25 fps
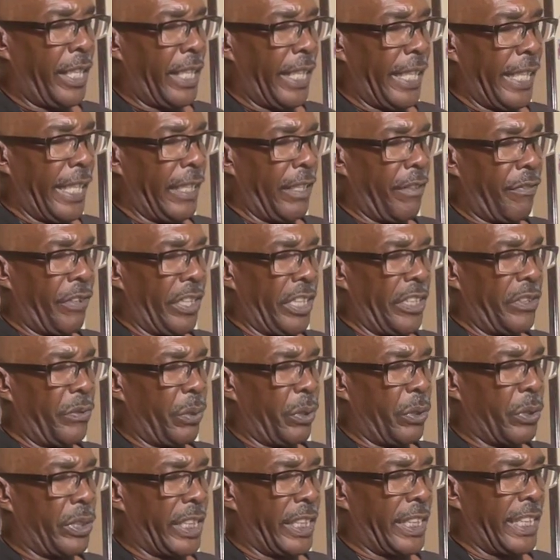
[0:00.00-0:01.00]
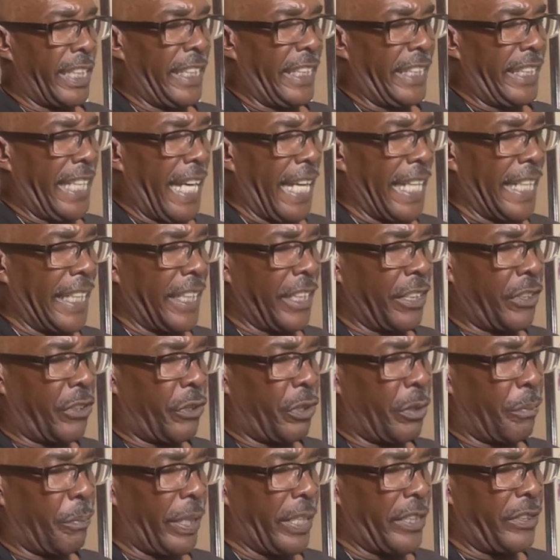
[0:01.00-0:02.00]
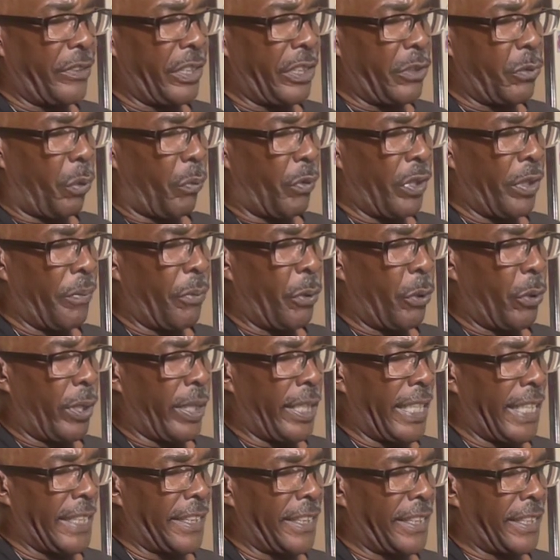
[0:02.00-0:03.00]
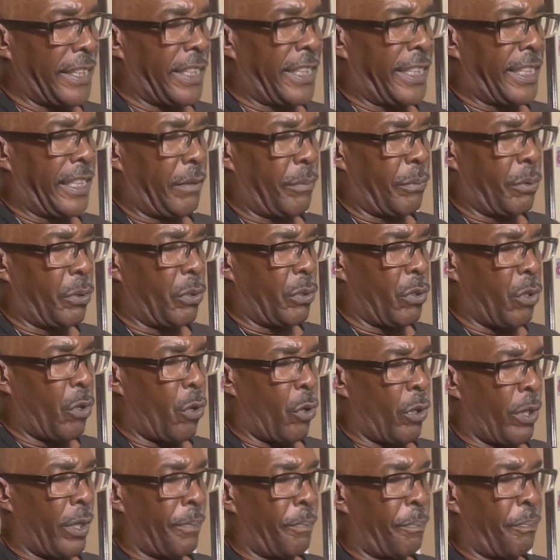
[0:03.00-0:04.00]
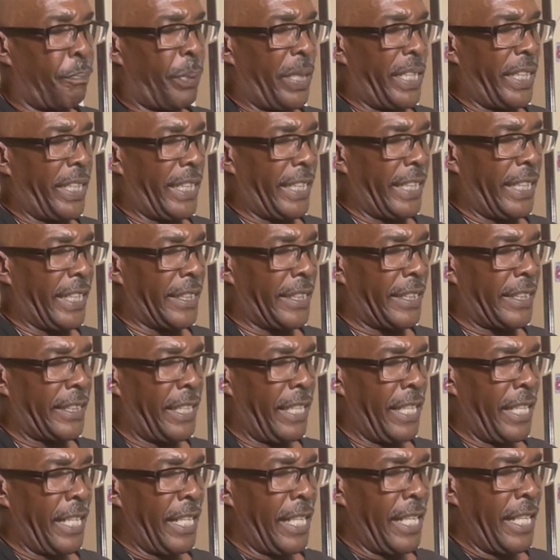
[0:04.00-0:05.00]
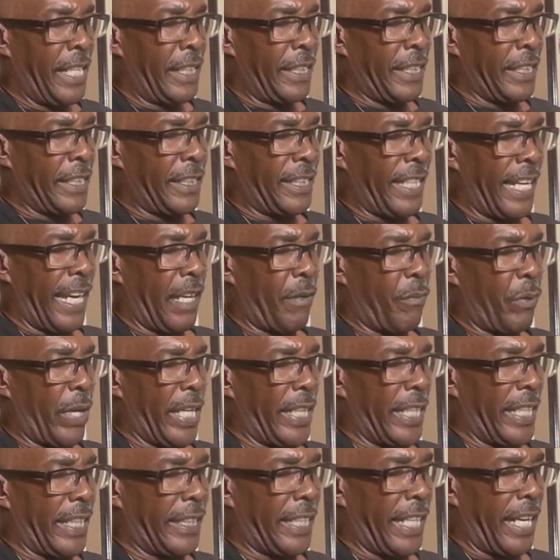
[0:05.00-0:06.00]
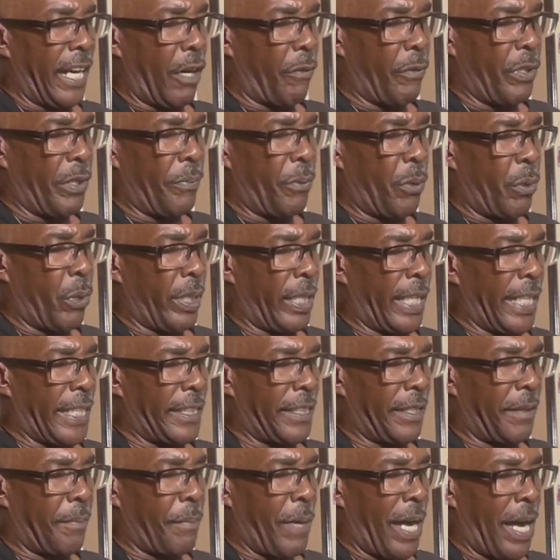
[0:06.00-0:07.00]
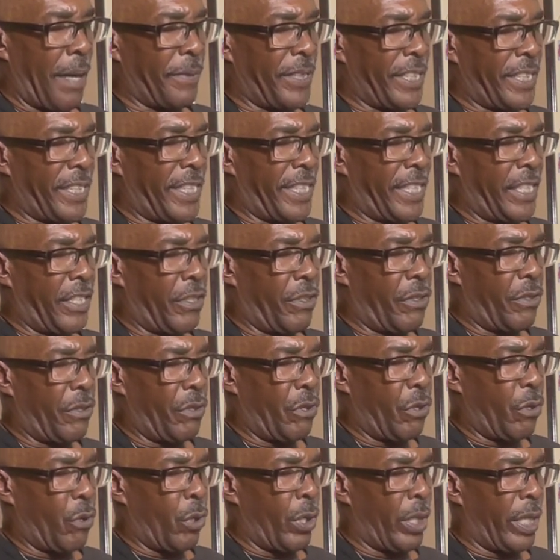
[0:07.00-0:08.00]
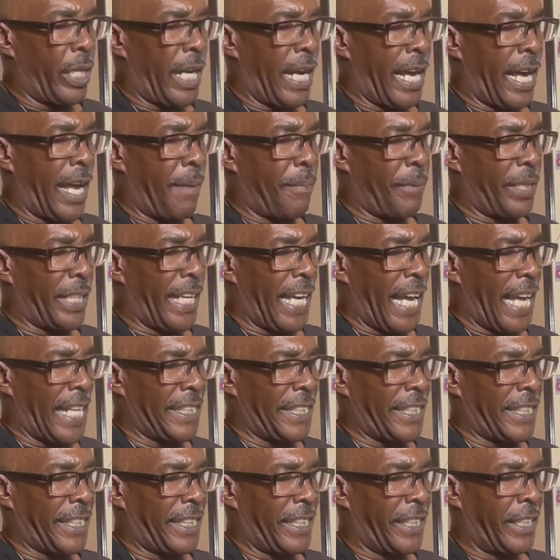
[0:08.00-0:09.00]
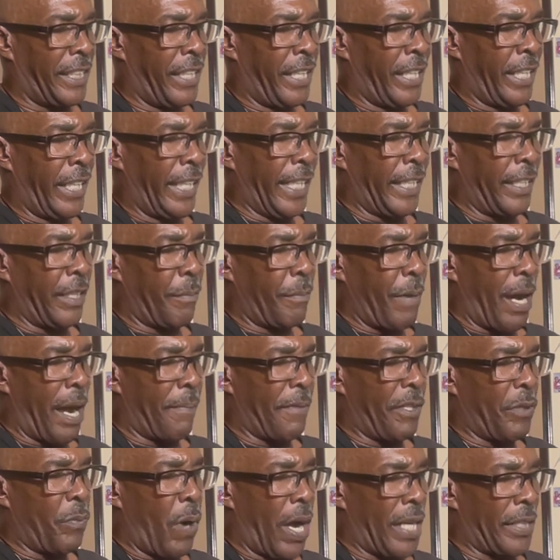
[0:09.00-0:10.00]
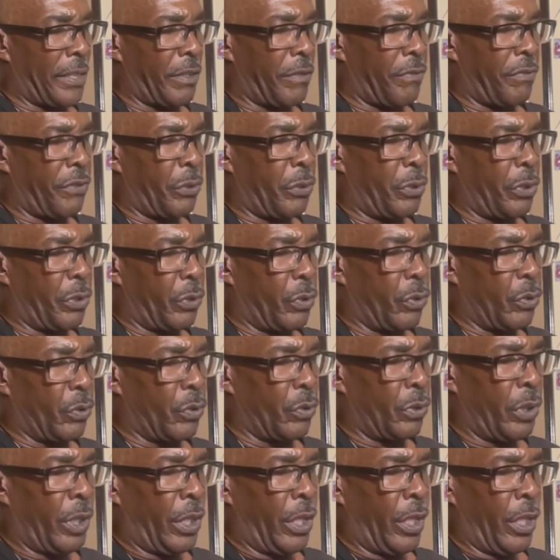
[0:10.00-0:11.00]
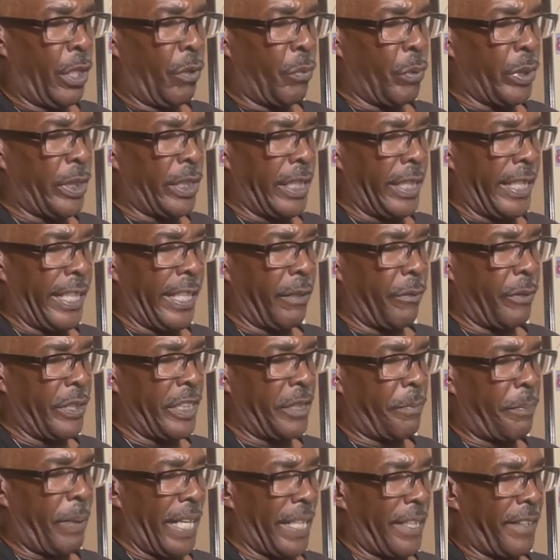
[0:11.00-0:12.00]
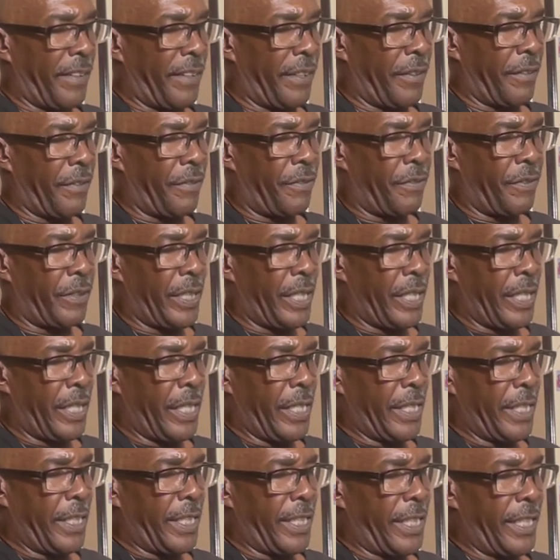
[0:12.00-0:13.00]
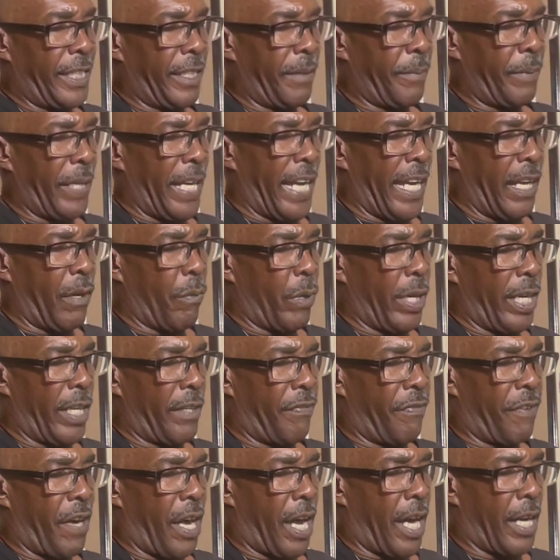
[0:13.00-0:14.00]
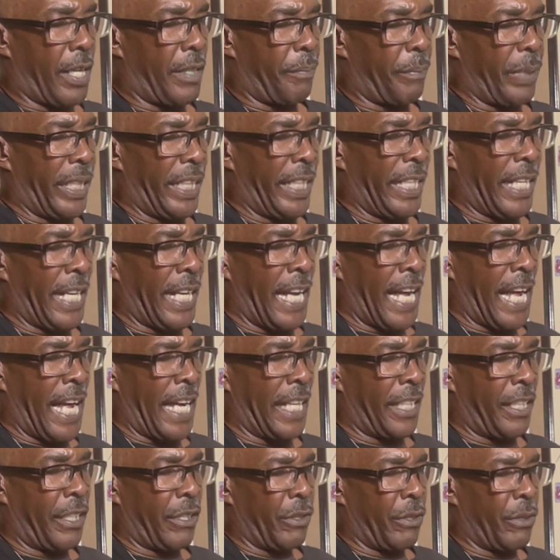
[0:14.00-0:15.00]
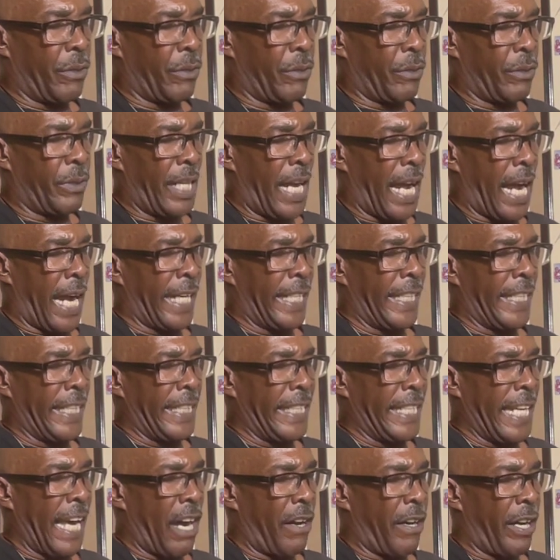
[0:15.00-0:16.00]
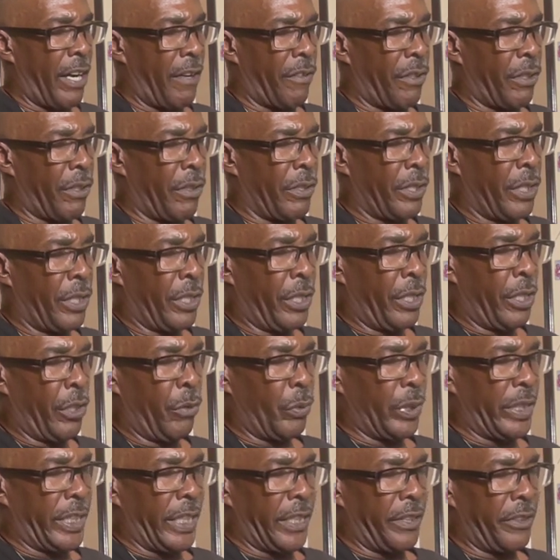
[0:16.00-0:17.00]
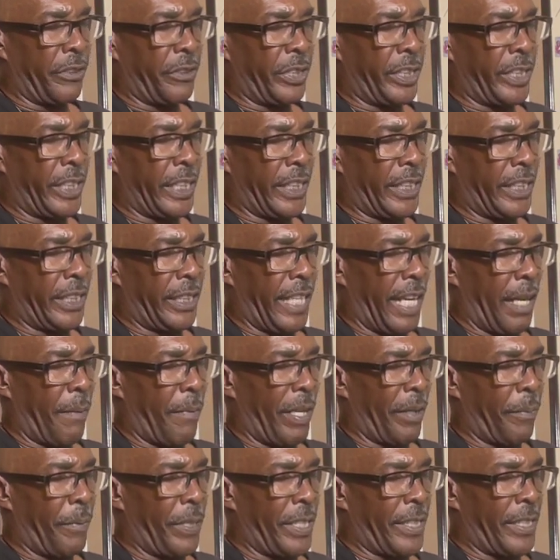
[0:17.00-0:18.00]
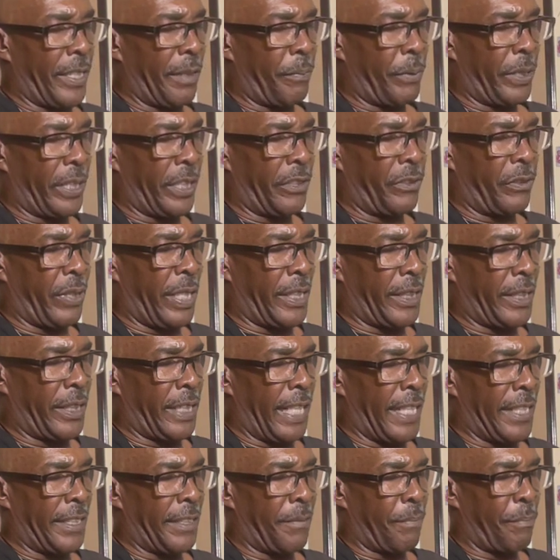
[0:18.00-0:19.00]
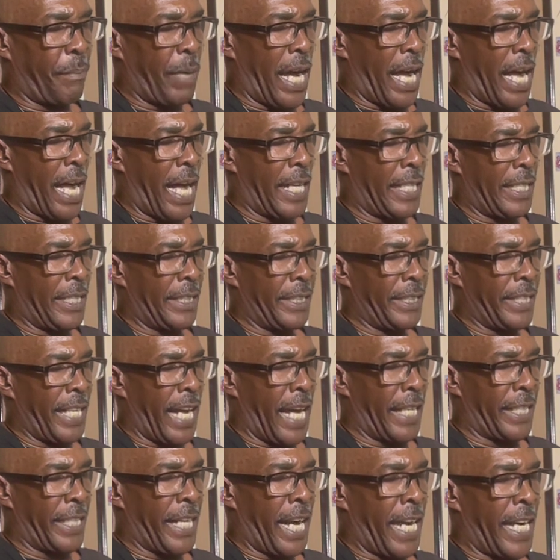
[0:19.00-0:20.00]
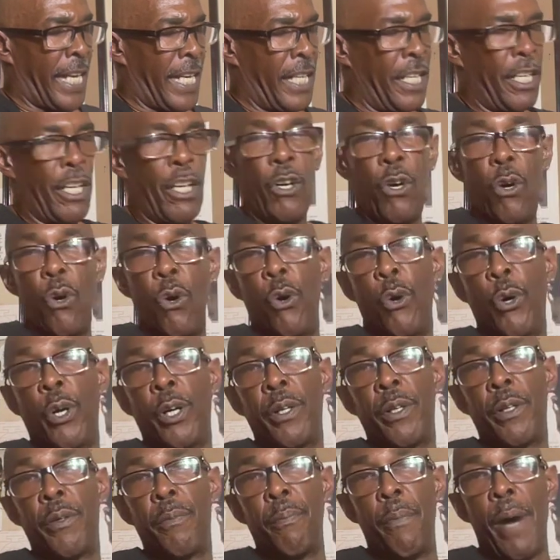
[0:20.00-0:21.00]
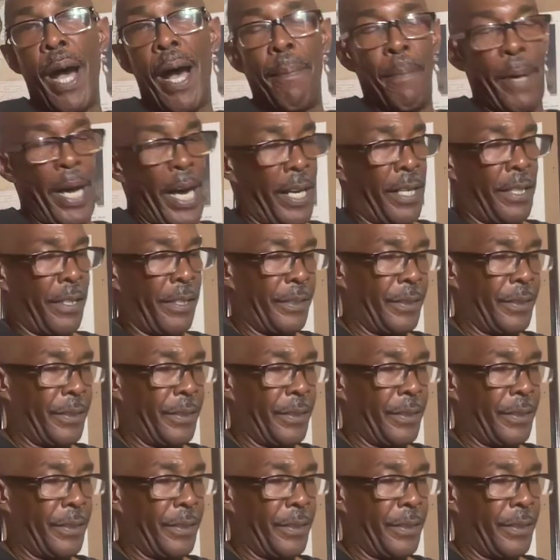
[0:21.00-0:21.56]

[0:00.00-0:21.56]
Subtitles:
Individuals initiated into the mysteries were reborn as a Sibyl or a Pythias, the same way that they are reborn as a Mama Seal or a Amangansi in the Mami Wata Voodoo within their respective Sib, Ewe, Fan, Mina, Anlo, i.e., however, within the tradition they may be simply addressed as Ma, Nana, or Mama.